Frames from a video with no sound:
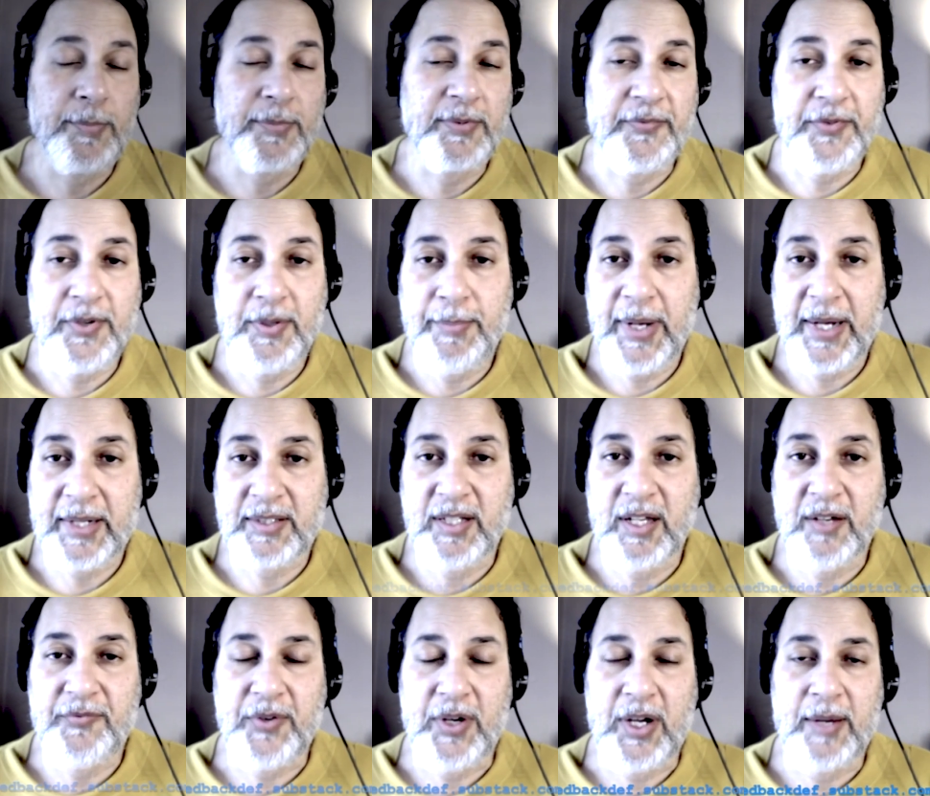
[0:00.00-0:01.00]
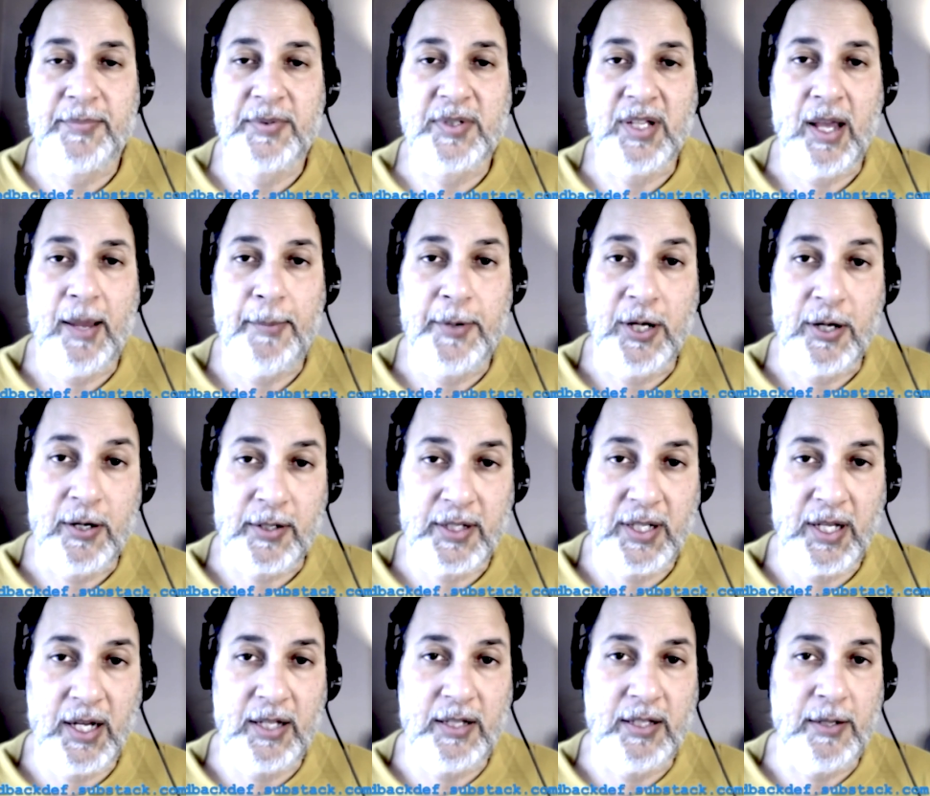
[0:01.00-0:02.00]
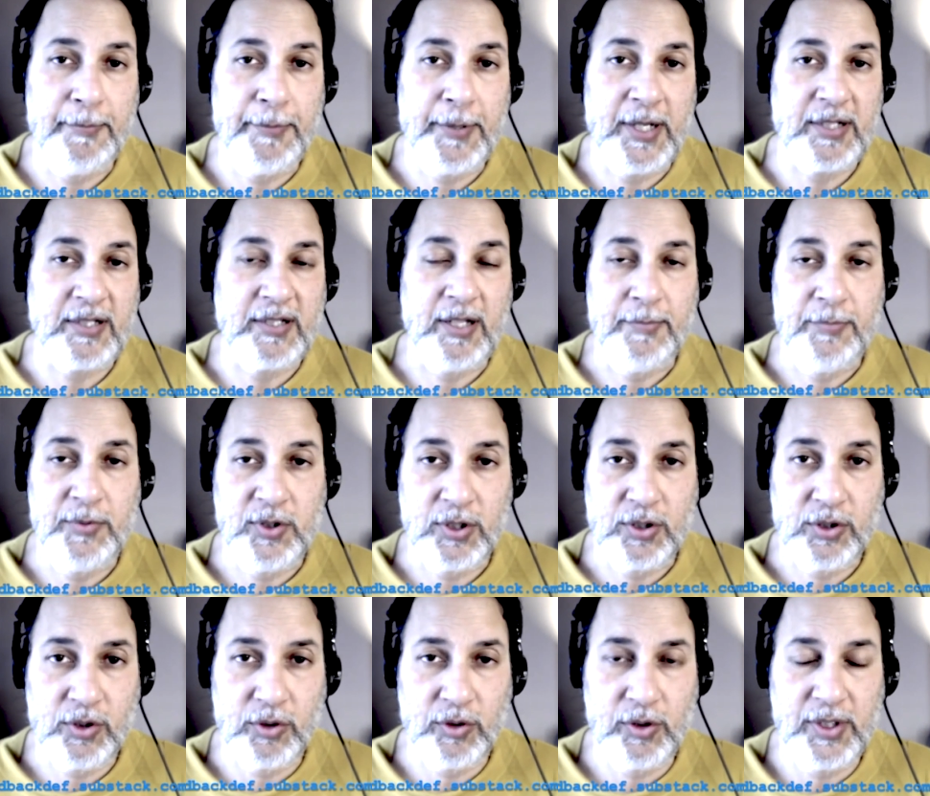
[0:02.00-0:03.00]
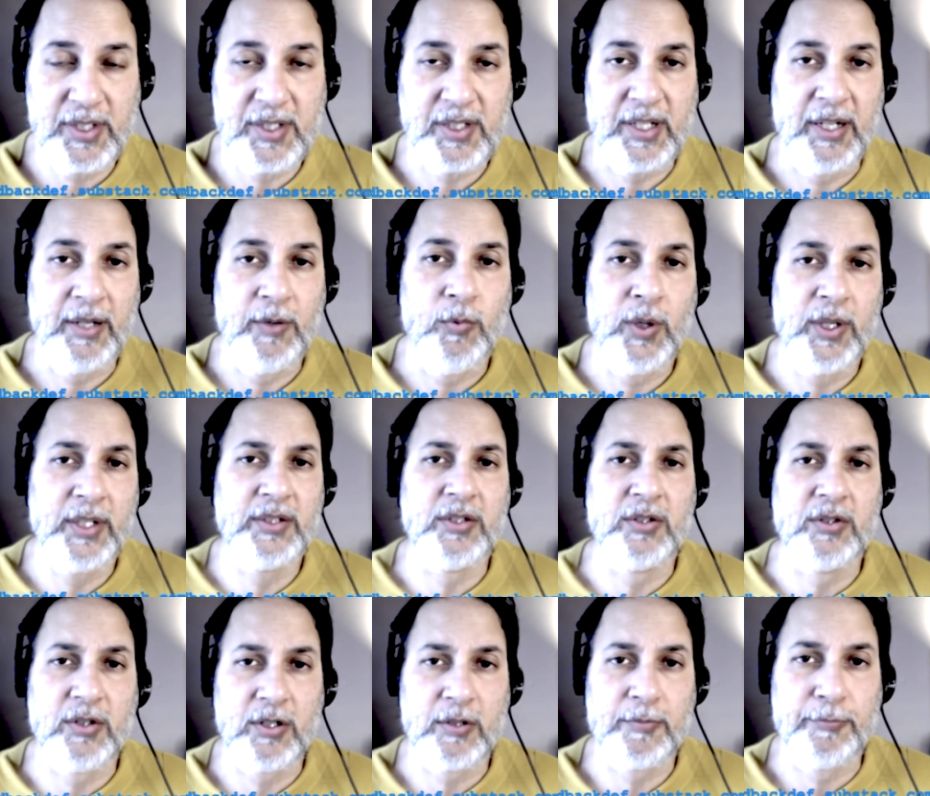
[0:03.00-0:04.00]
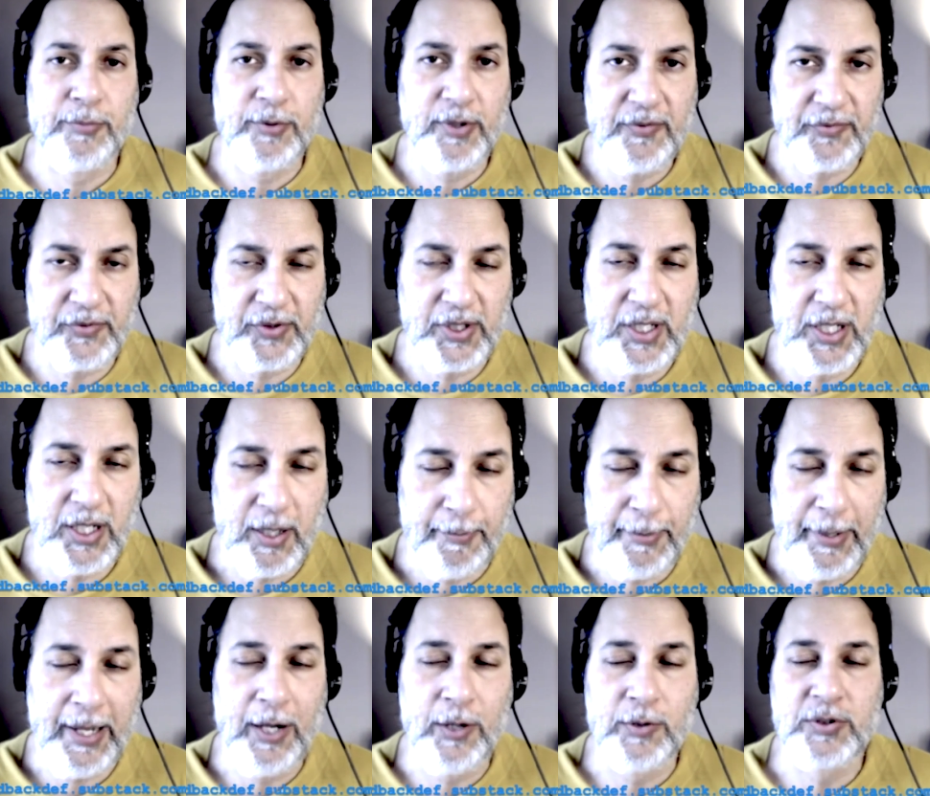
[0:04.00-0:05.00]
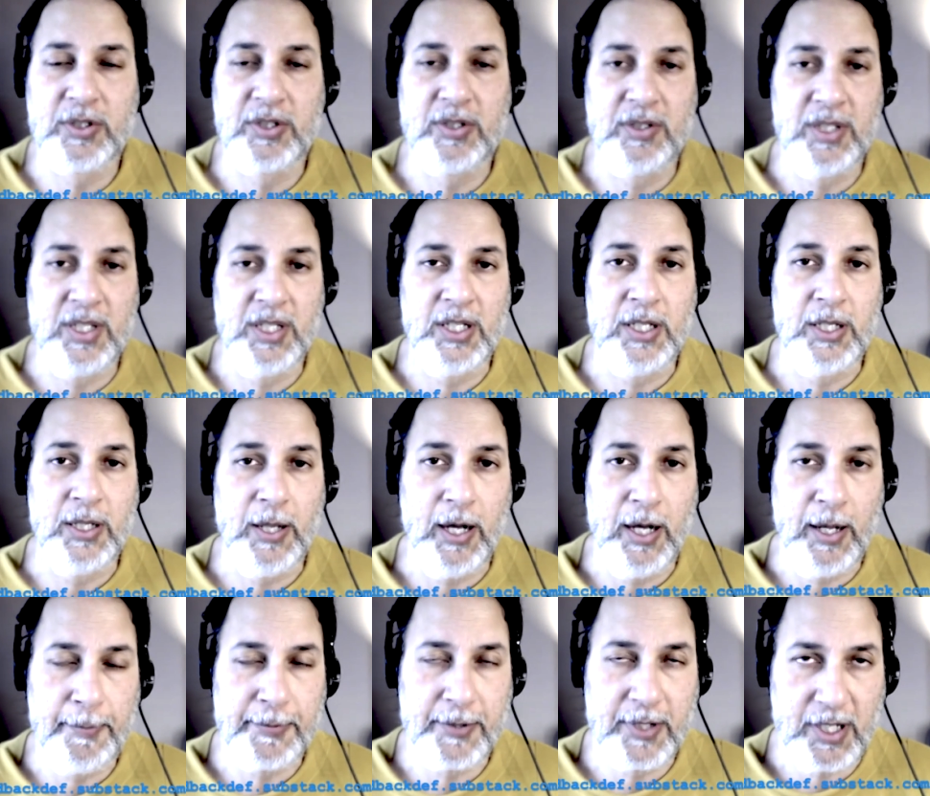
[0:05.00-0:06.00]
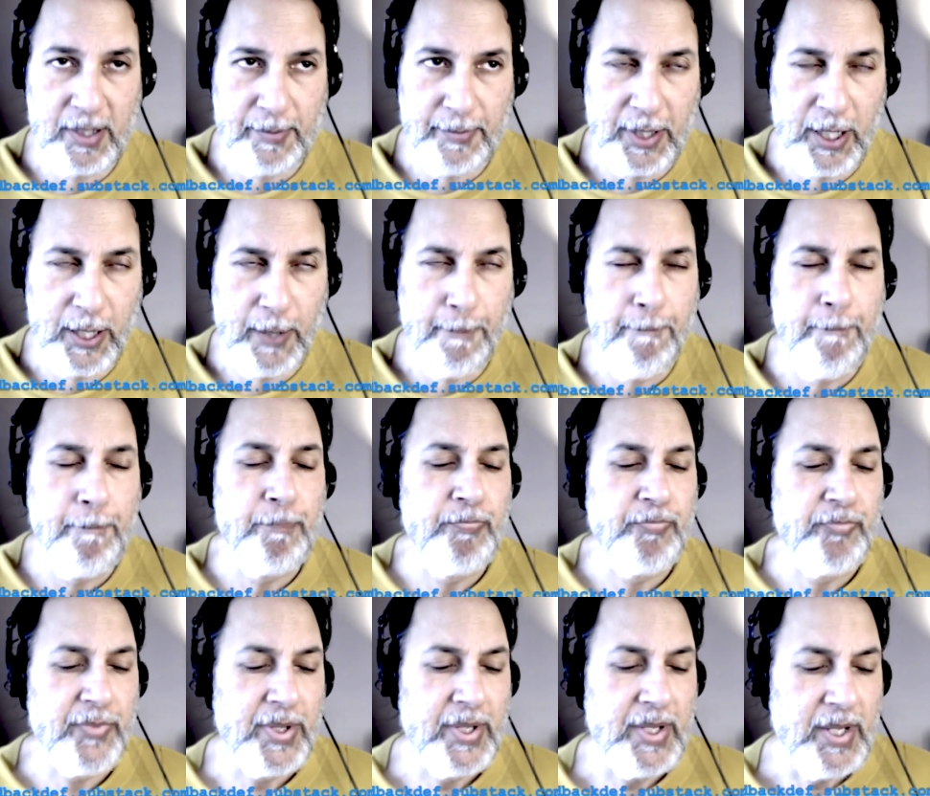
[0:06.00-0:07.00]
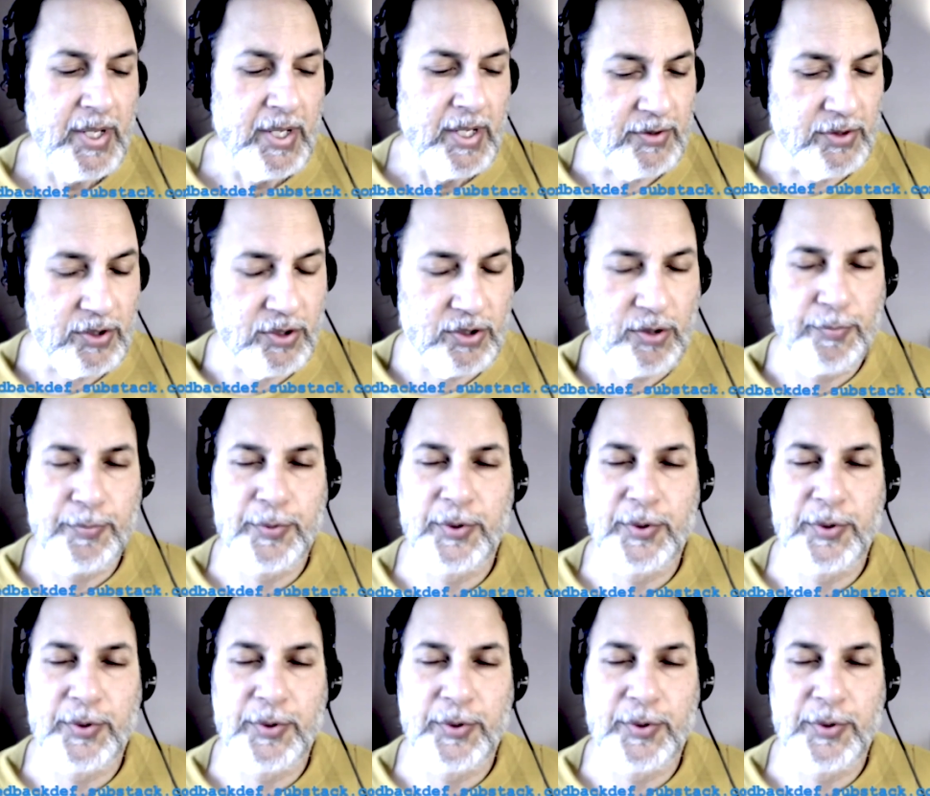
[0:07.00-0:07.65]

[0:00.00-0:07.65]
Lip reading: to Feedback Def. I'm Sabby RK, the apostate music journalist, and I wanted to talk briefly about the upcoming Super